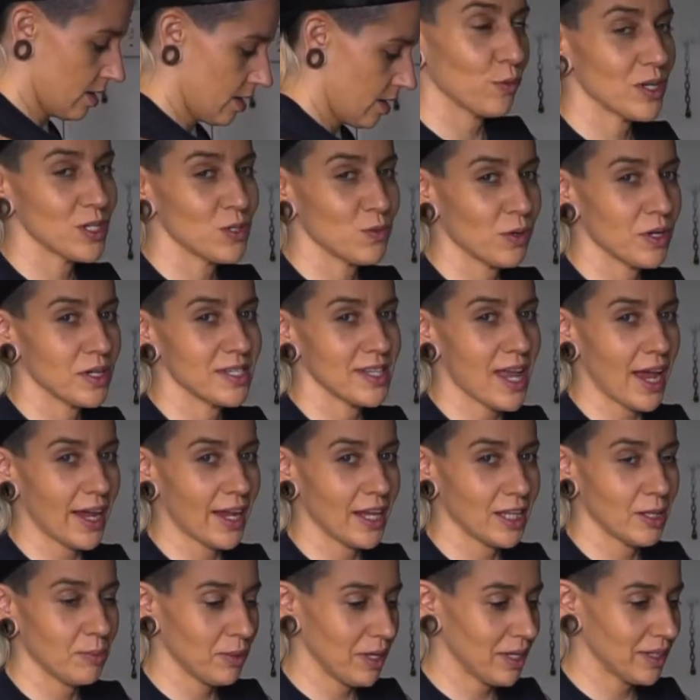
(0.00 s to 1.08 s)
The reason we're
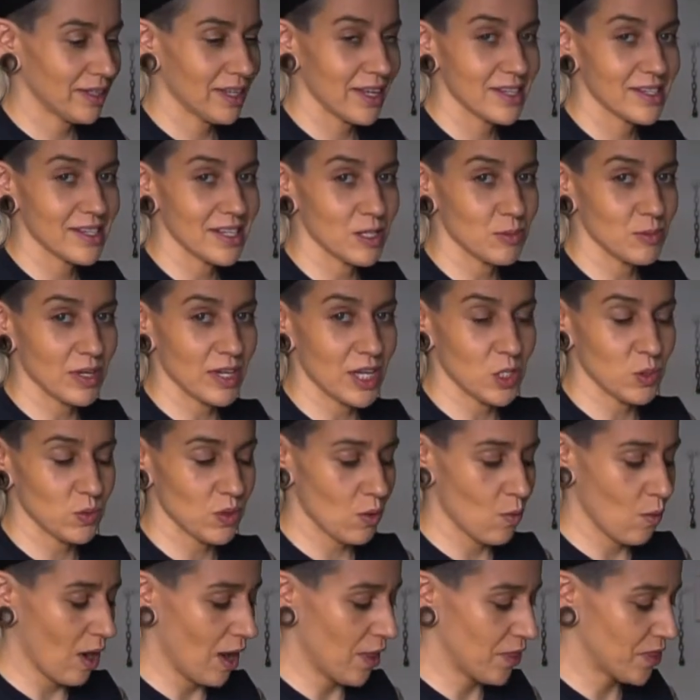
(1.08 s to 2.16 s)
stacking them like this is because
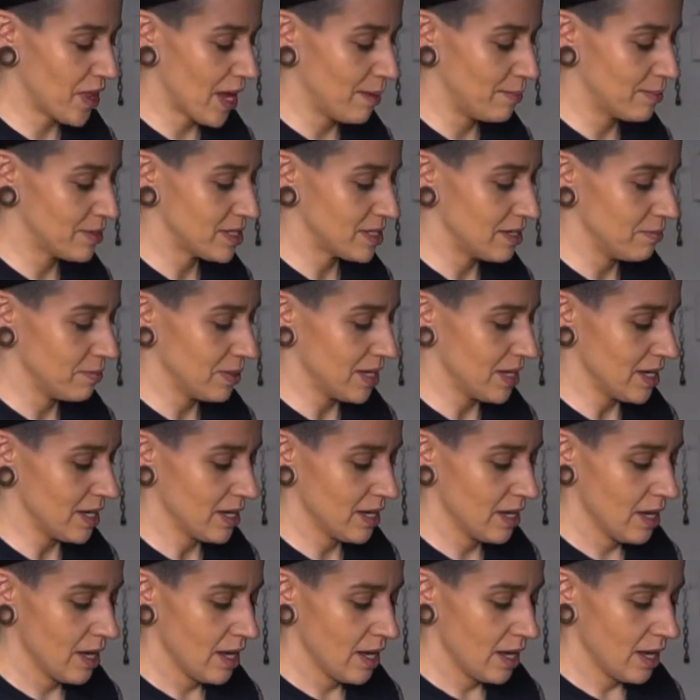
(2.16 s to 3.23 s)
we want them to be
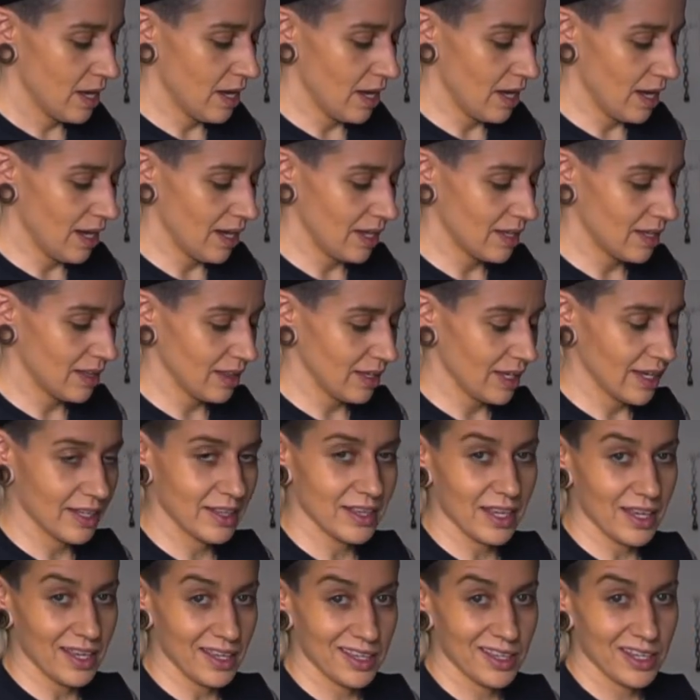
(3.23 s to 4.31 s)
uh,
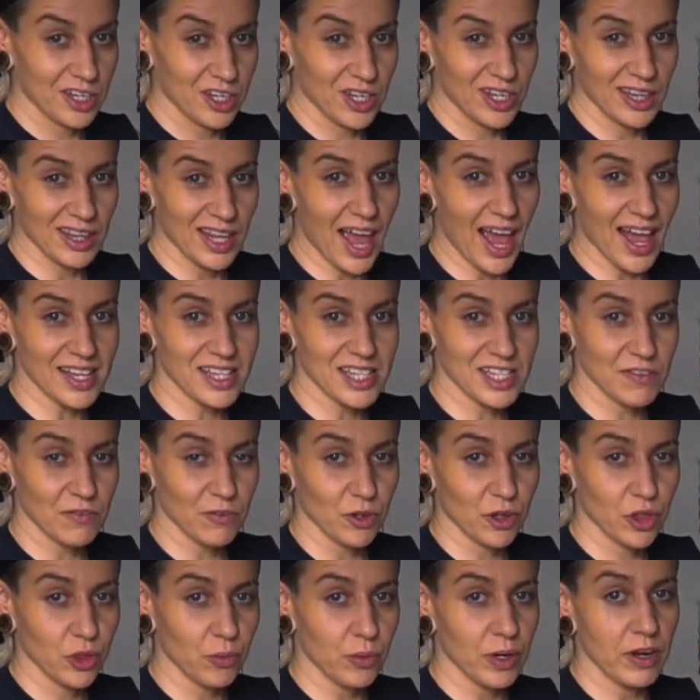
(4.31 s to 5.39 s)
like they could last
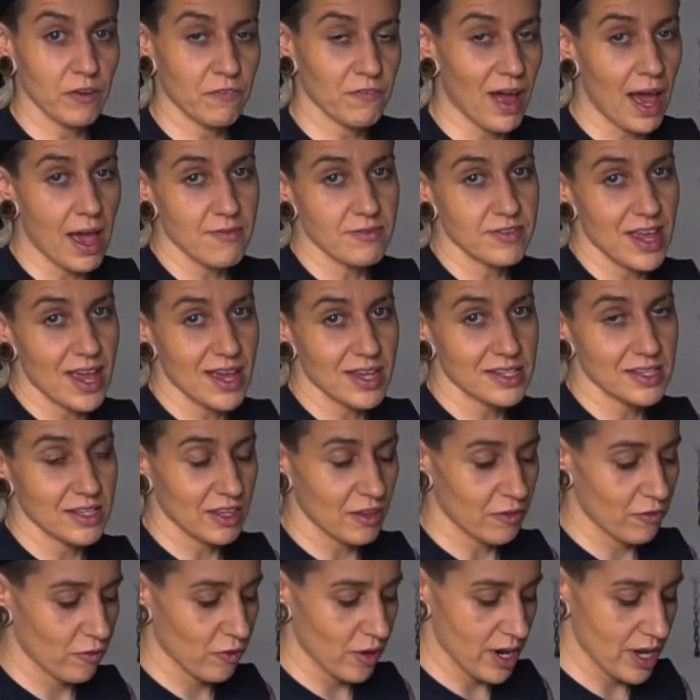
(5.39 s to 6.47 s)
for three to five days
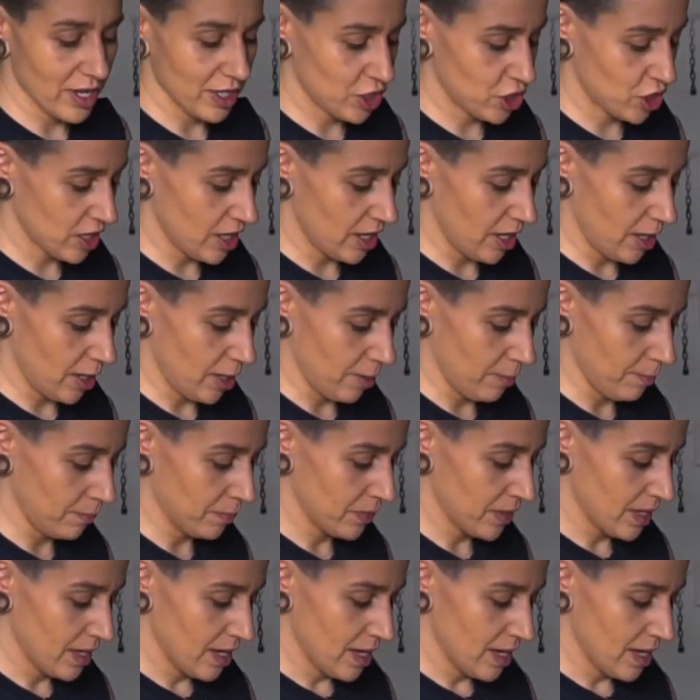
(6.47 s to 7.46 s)
in the fridge um,